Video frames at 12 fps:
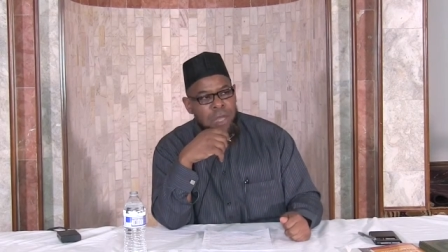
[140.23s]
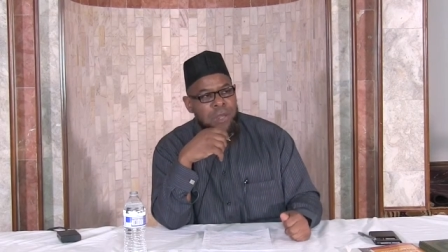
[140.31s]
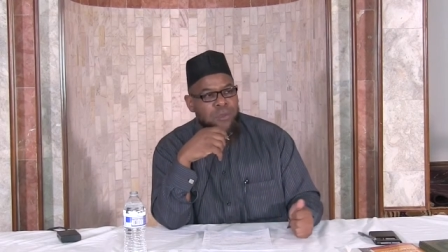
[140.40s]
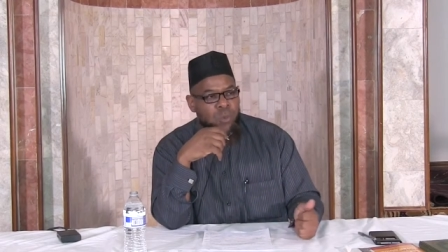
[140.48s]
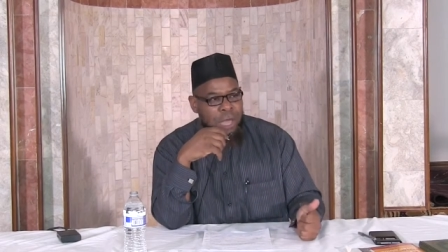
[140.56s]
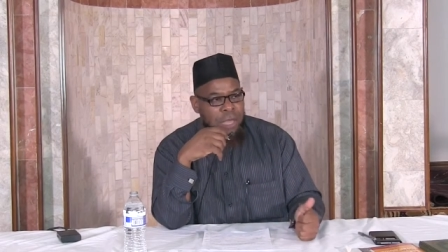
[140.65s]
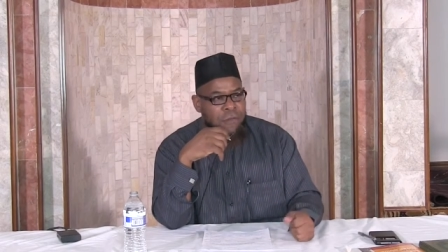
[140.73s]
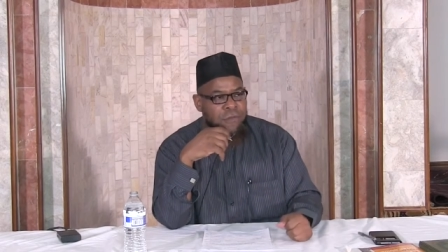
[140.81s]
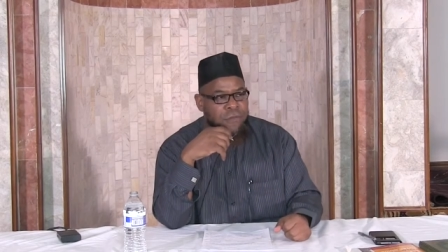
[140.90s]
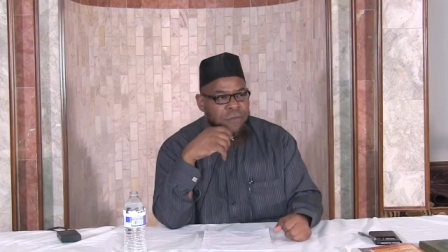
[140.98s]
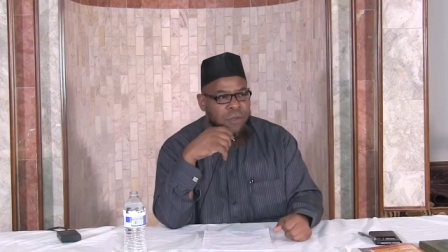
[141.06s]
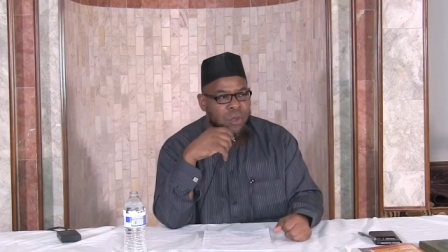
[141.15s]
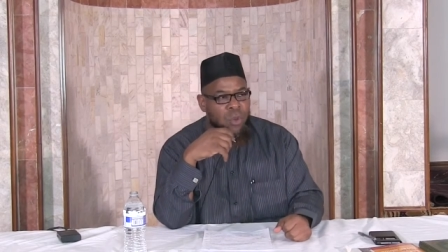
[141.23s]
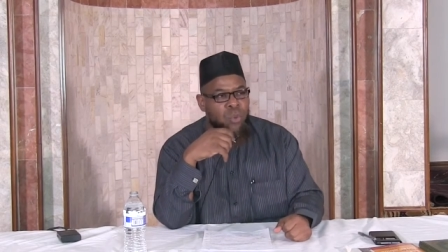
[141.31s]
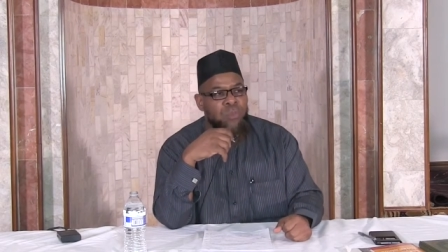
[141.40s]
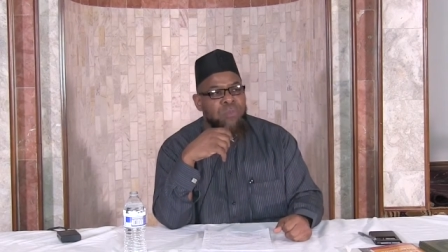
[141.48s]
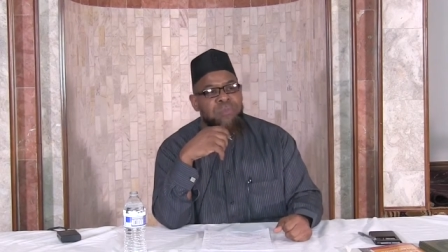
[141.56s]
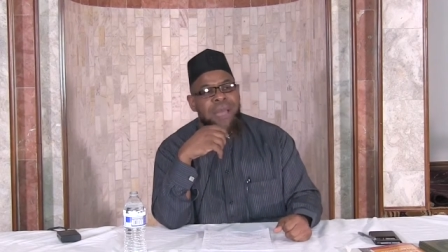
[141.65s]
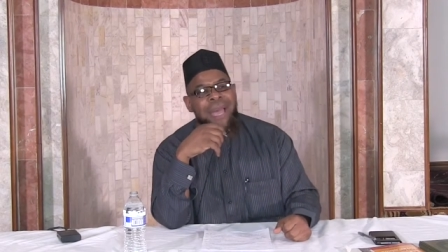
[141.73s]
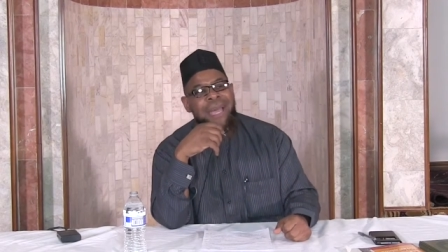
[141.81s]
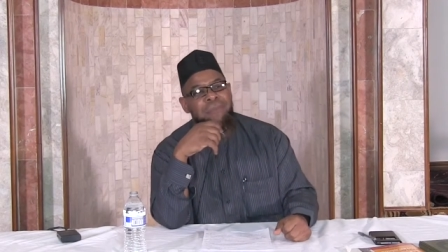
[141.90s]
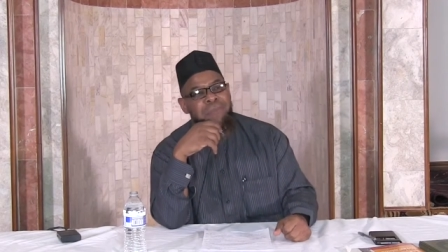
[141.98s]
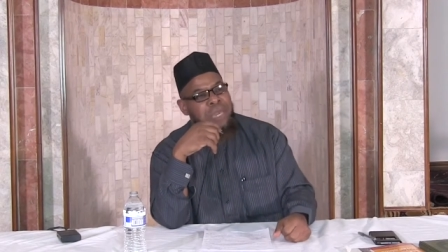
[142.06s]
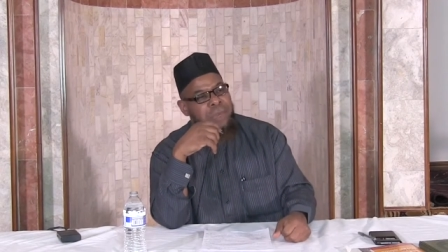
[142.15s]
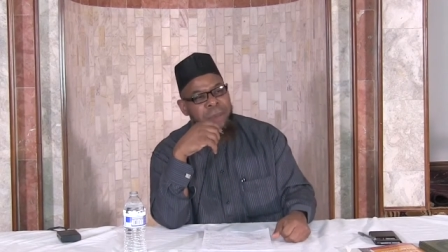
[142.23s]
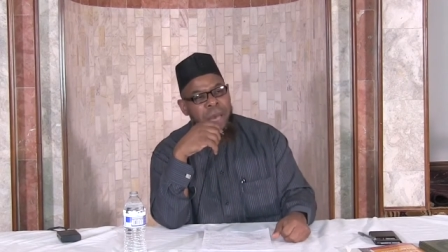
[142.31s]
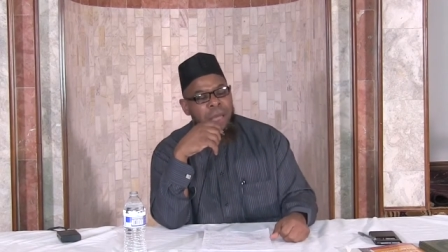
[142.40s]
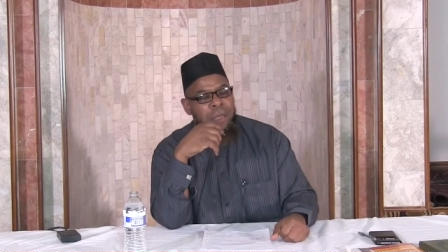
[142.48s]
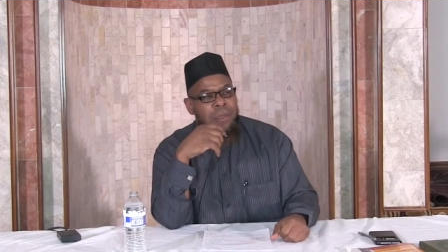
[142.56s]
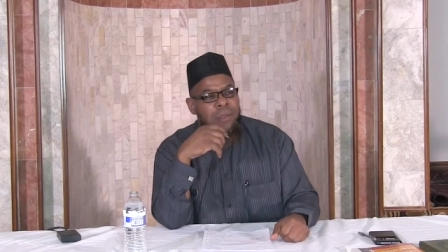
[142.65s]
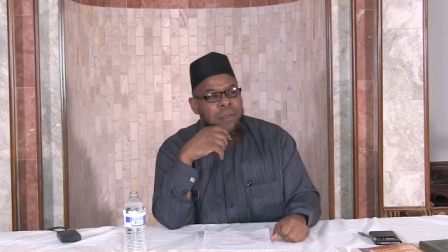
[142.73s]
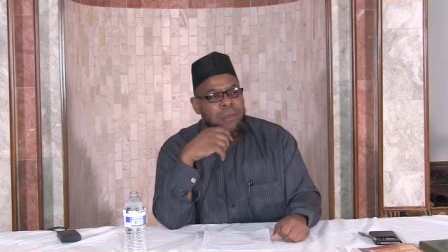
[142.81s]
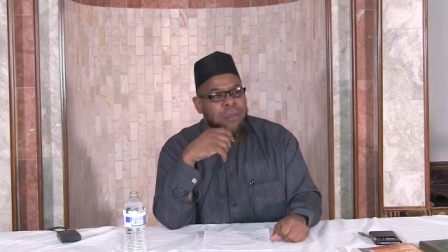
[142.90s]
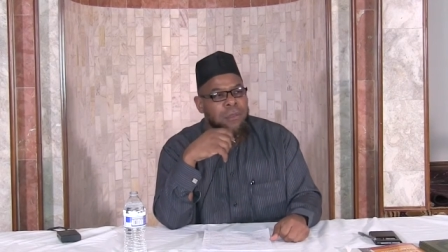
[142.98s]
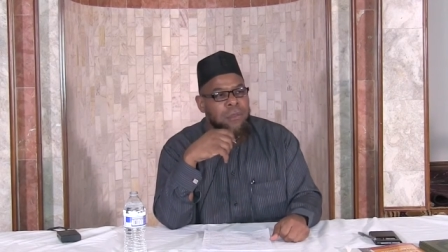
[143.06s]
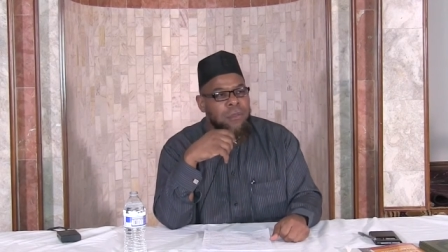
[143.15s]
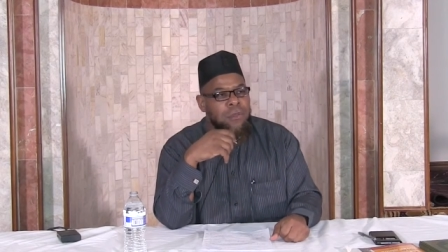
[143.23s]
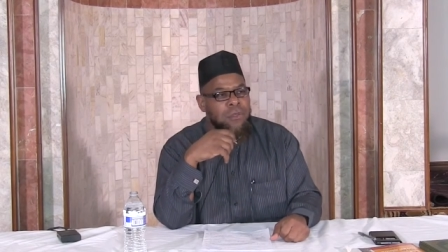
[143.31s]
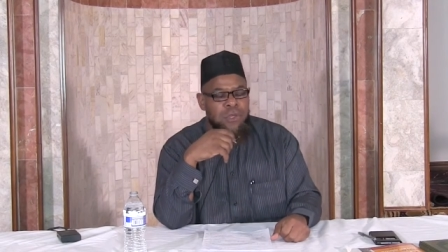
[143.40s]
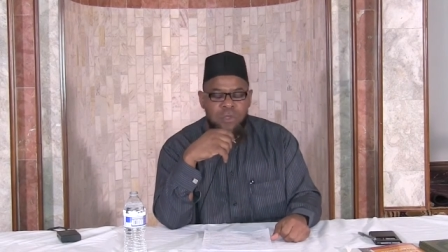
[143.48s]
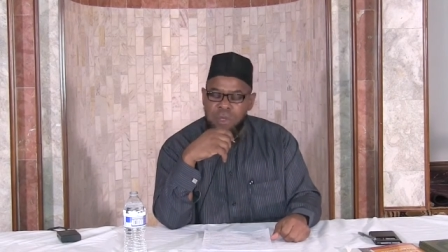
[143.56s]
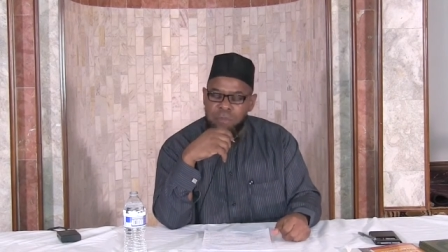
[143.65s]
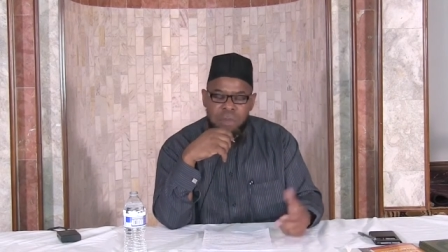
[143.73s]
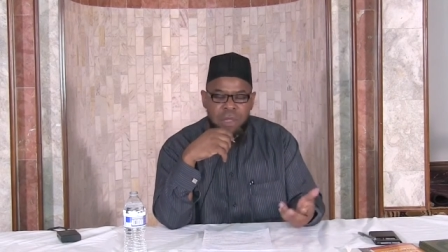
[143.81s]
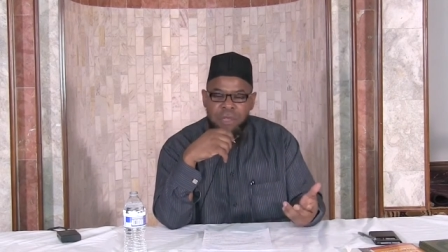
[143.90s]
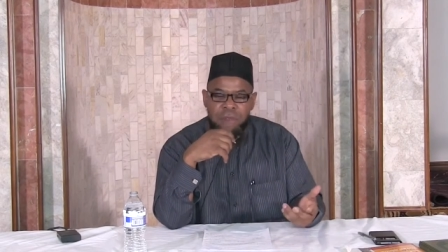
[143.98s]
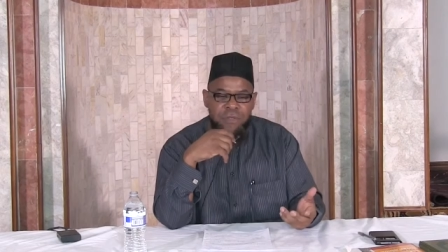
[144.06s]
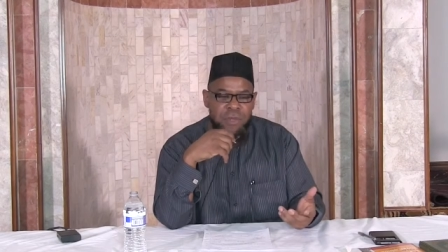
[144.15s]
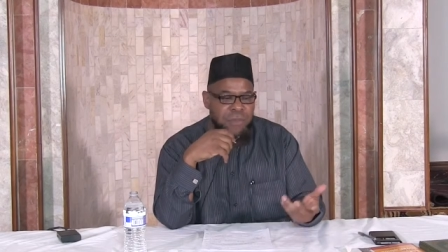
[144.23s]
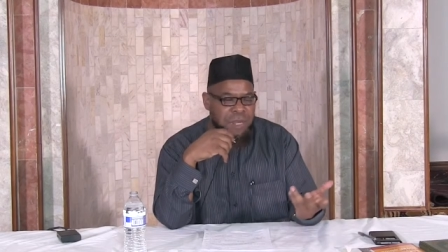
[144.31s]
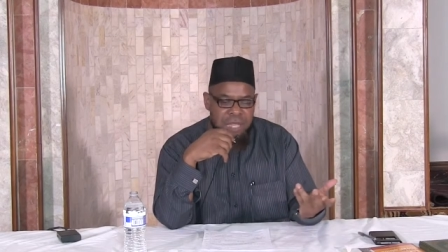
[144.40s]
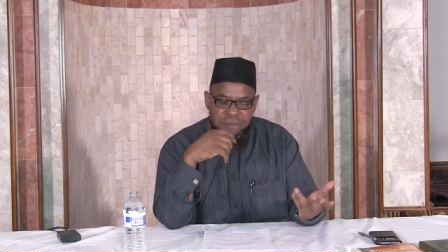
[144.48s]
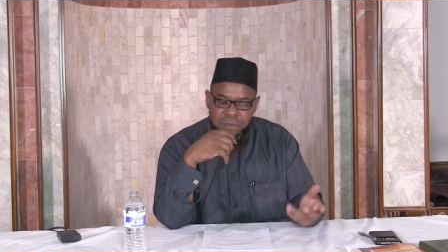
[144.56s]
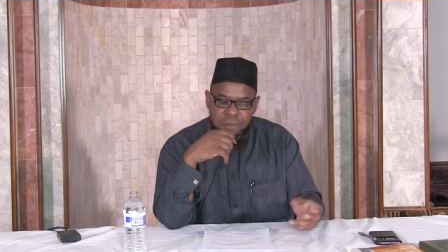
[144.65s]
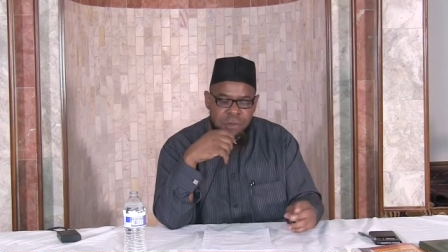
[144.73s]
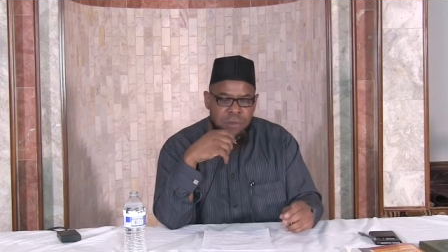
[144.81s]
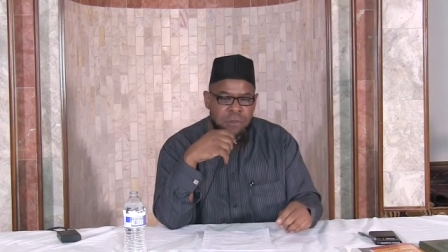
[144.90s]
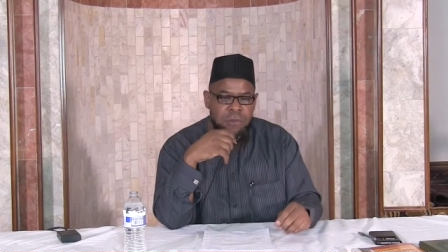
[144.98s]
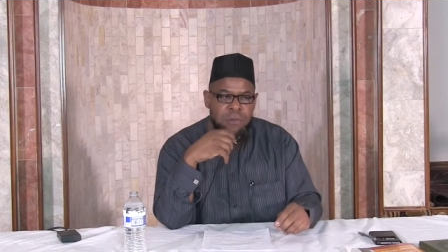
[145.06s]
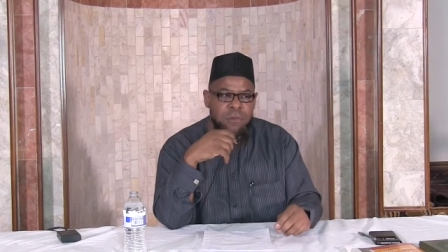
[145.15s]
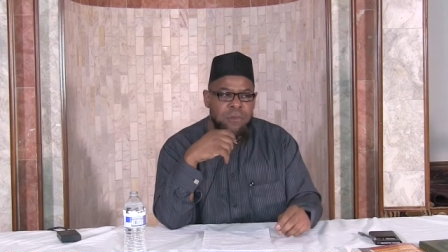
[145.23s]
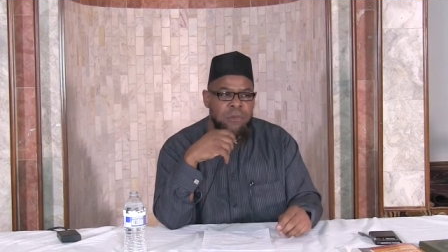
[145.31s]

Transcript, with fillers: And his wife, Umm Habiba, she's the mother of the believers.